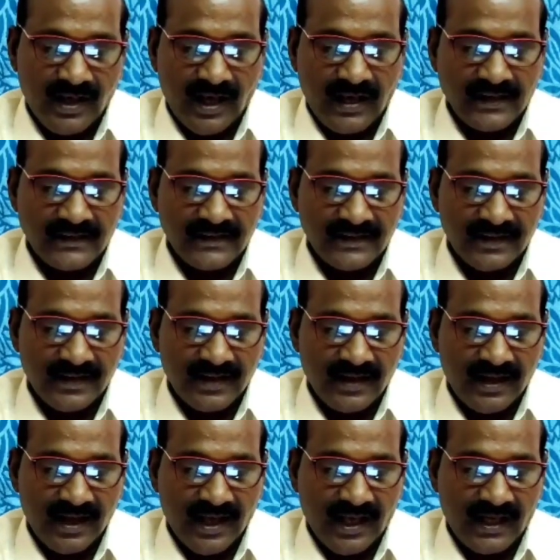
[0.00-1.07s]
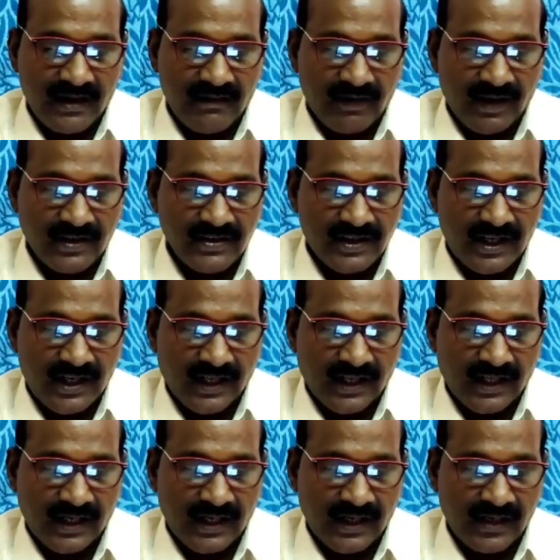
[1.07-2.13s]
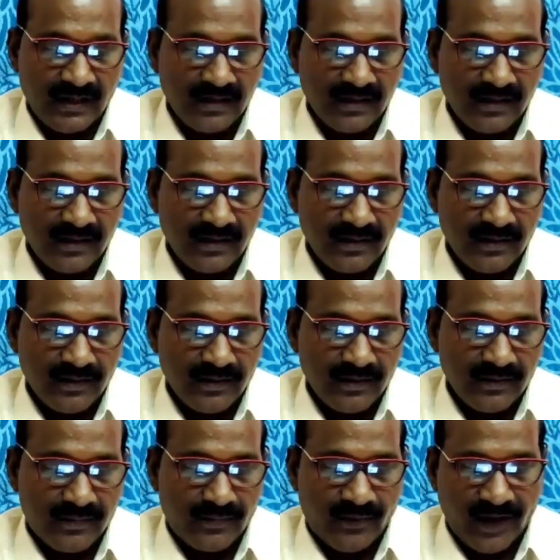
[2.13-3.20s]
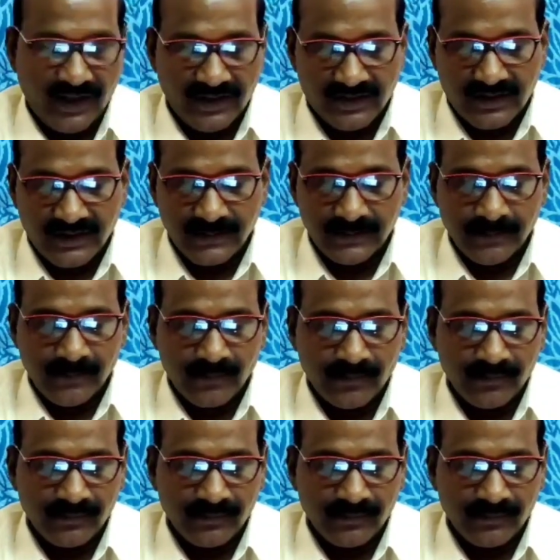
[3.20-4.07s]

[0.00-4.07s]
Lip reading: He has an evangelical faith.